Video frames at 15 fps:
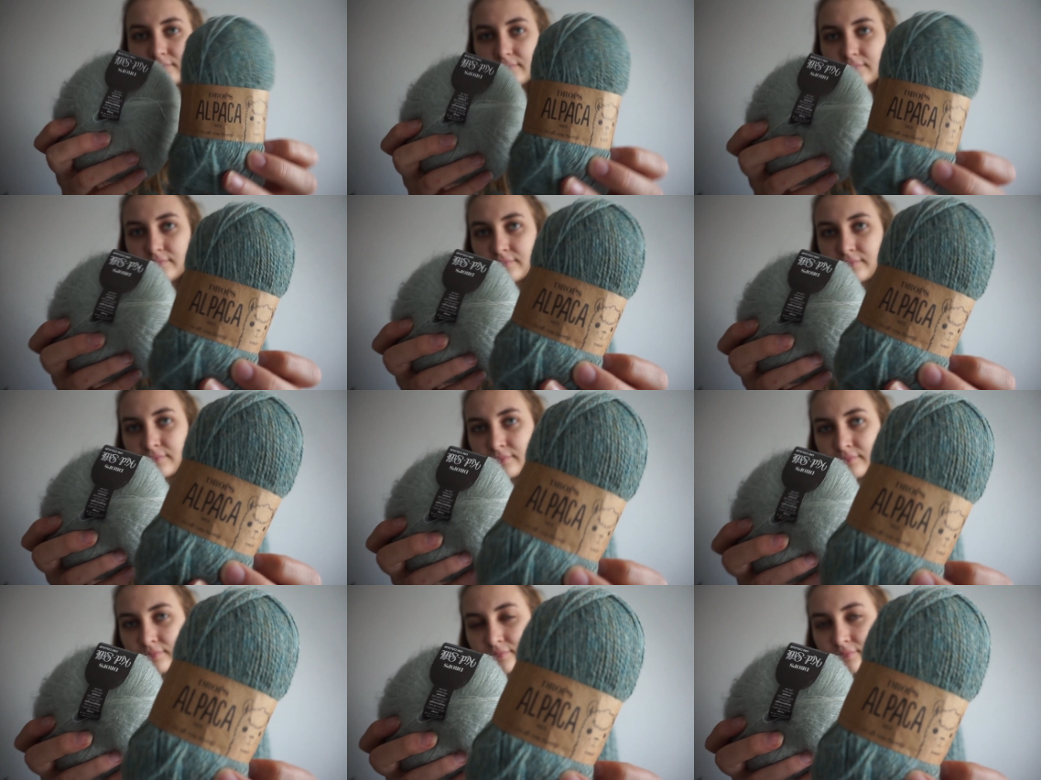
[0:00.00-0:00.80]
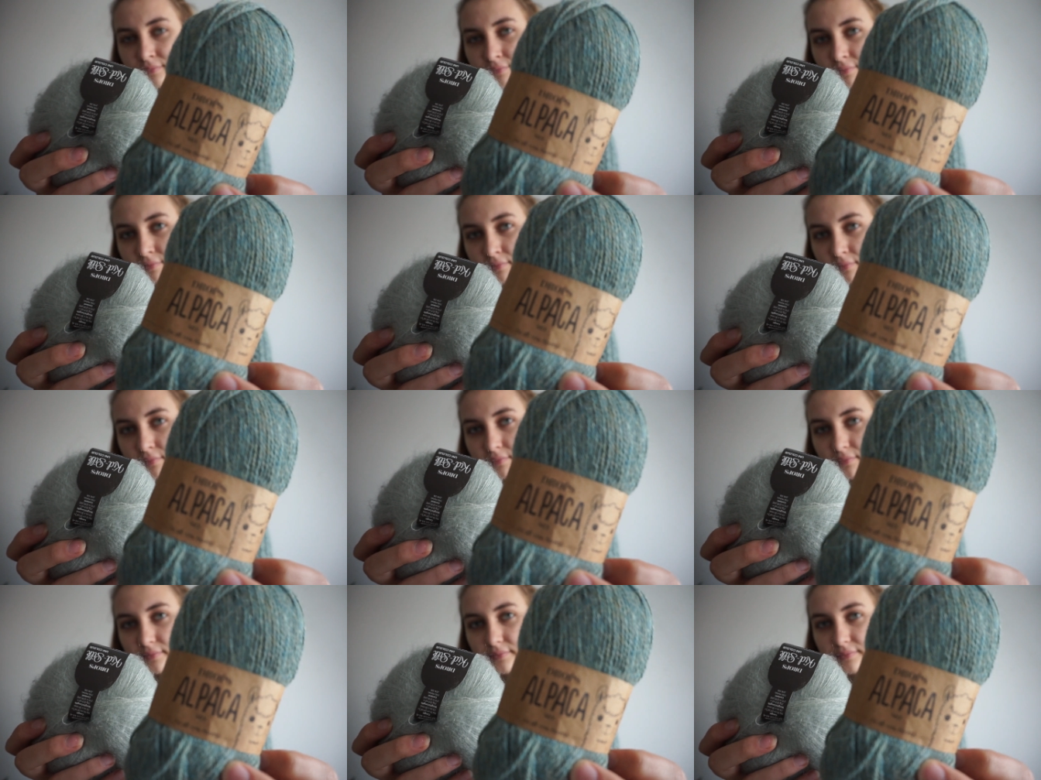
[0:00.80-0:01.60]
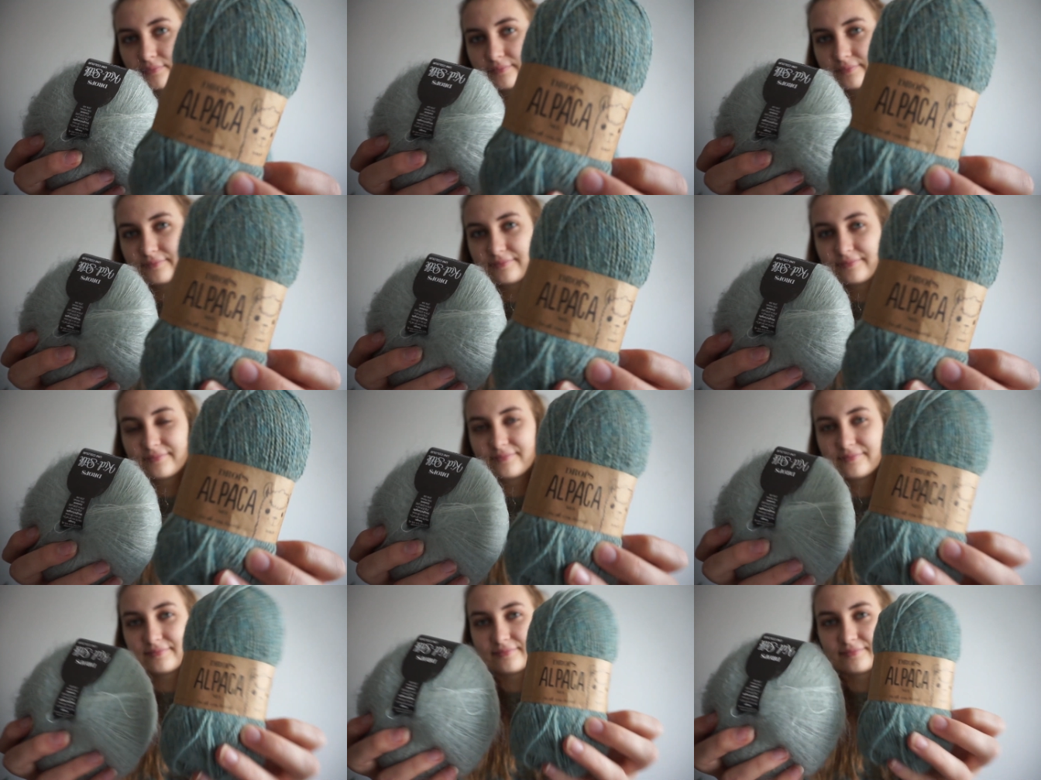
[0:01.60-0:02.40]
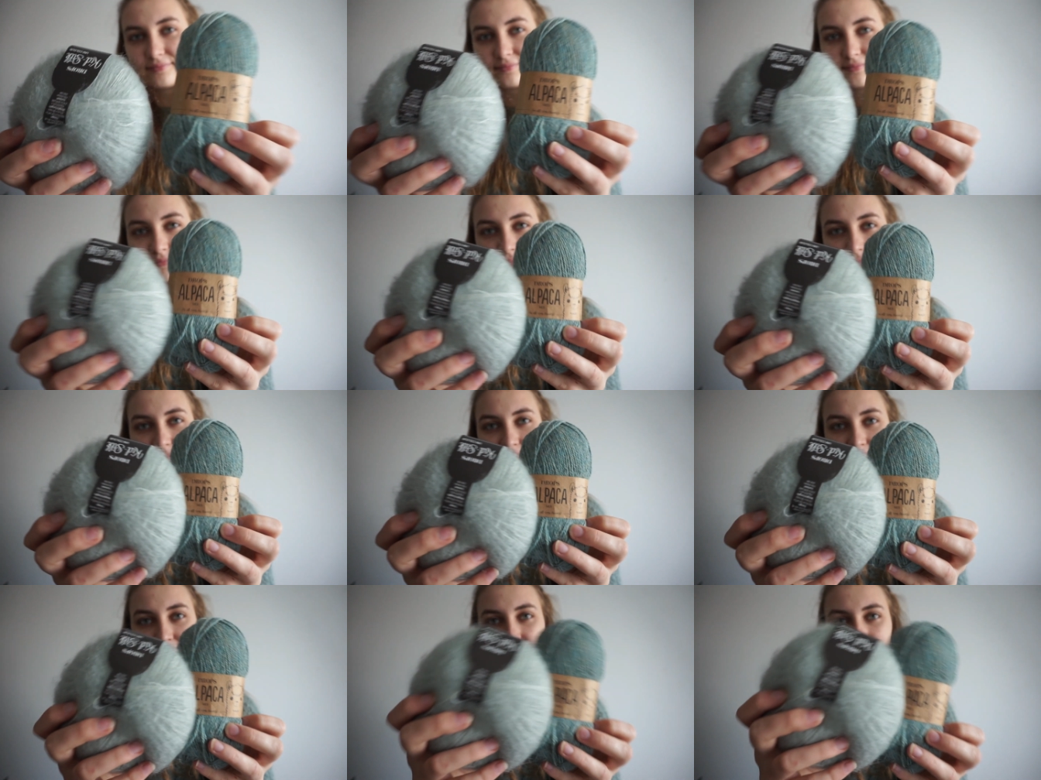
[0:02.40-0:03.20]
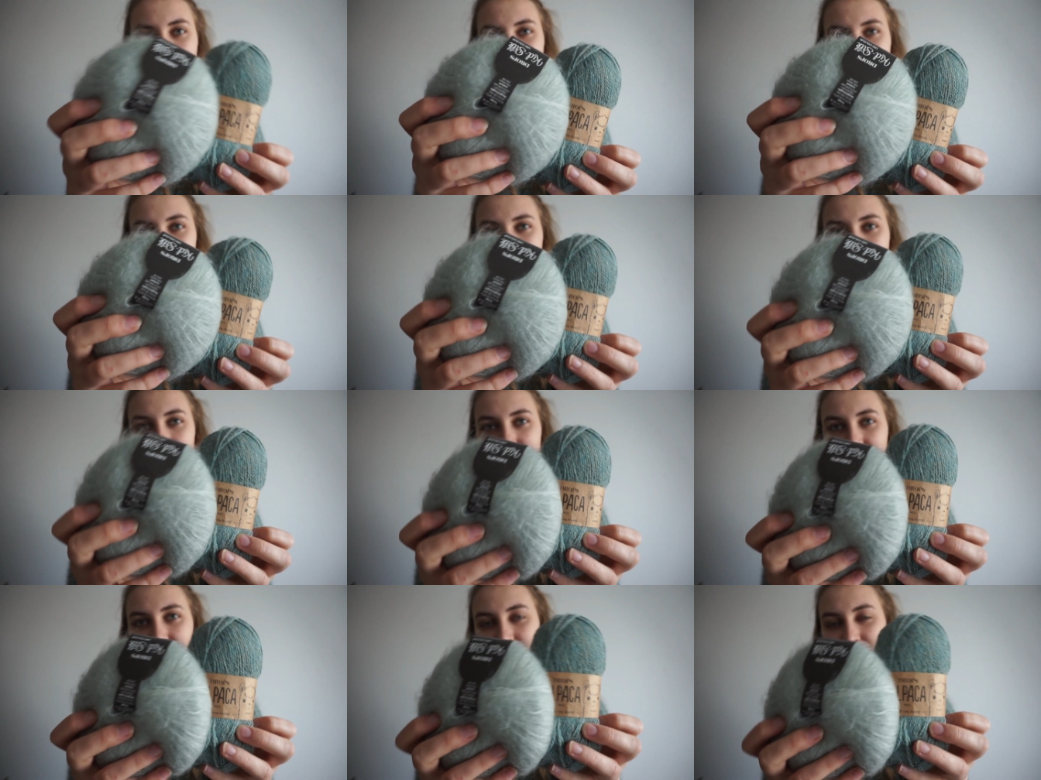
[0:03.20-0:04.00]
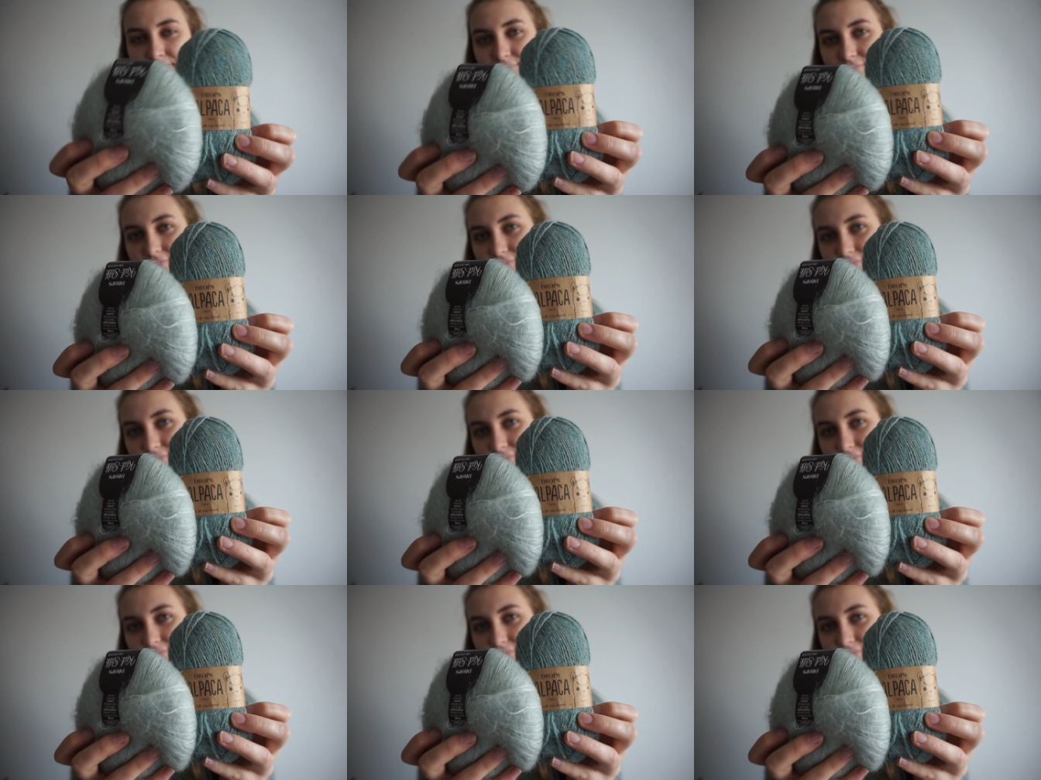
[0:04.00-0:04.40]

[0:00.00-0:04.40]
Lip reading: a sport weight yarn. And I used color